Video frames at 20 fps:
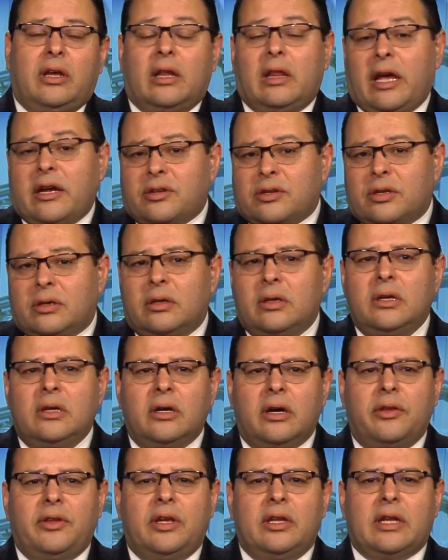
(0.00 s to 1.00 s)
election
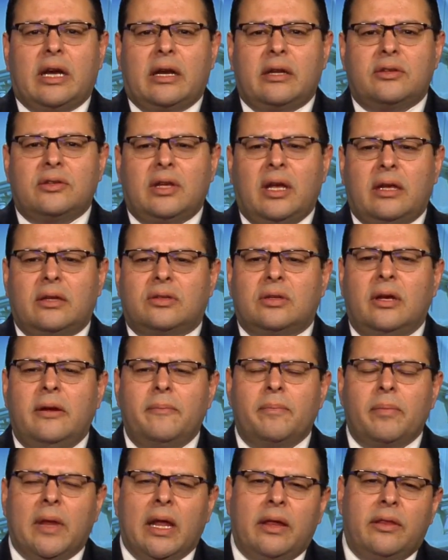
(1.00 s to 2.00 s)
of the United States.
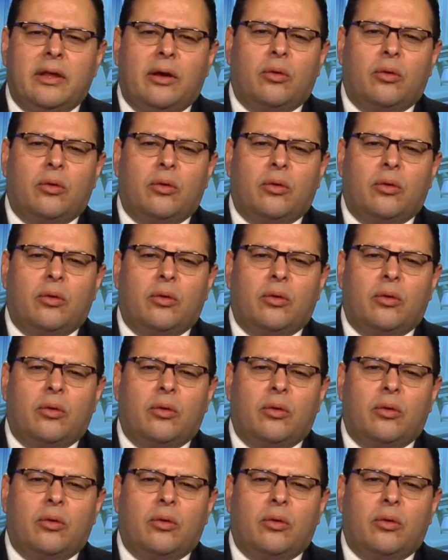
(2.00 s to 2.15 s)
They